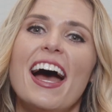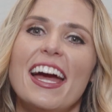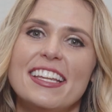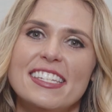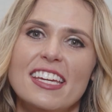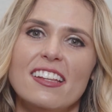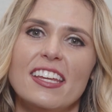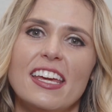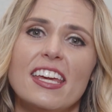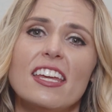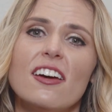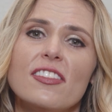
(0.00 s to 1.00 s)
Ideally,
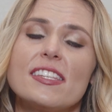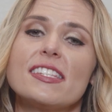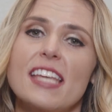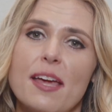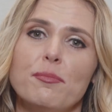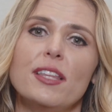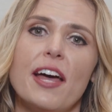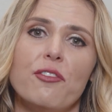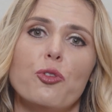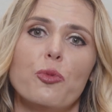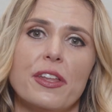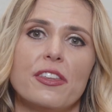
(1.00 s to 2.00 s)
get on the same
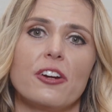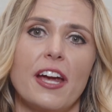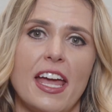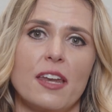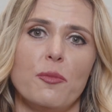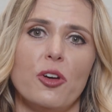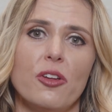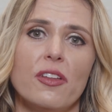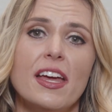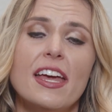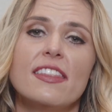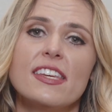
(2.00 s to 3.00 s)
level with your animal.
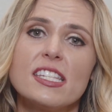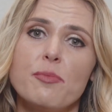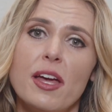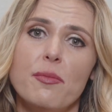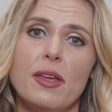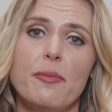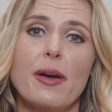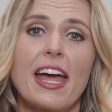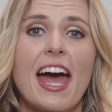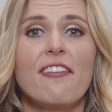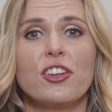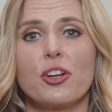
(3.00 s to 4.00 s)
This might be by
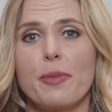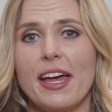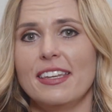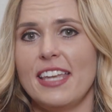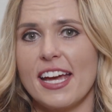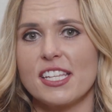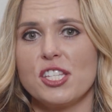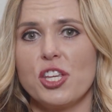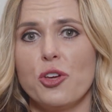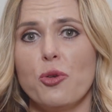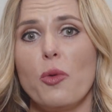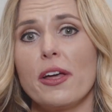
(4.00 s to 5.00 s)
having your pet next to
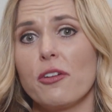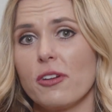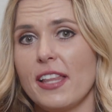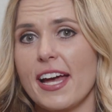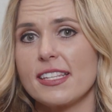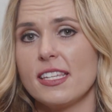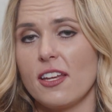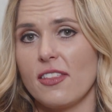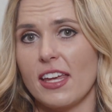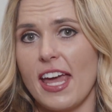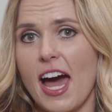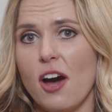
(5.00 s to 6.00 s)
you while you're relaxing on
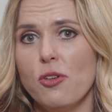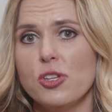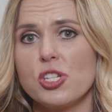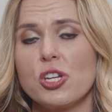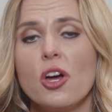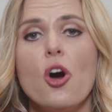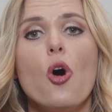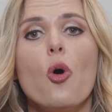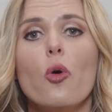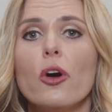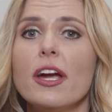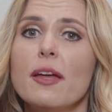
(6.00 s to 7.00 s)
the couch,
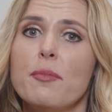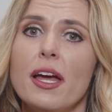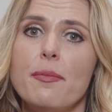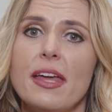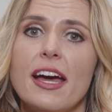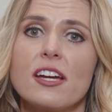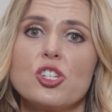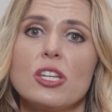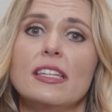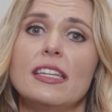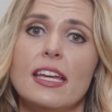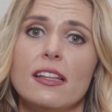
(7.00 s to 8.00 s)
or it might be
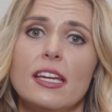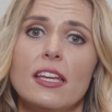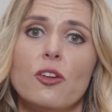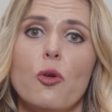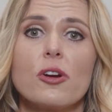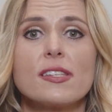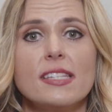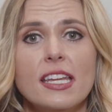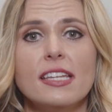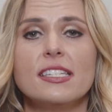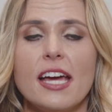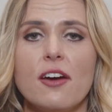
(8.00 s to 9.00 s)
actually kneeling or
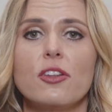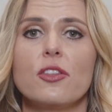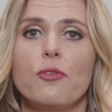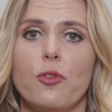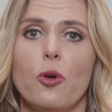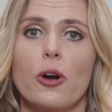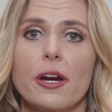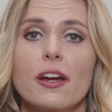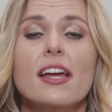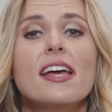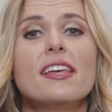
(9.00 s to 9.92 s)
sitting down on the floor.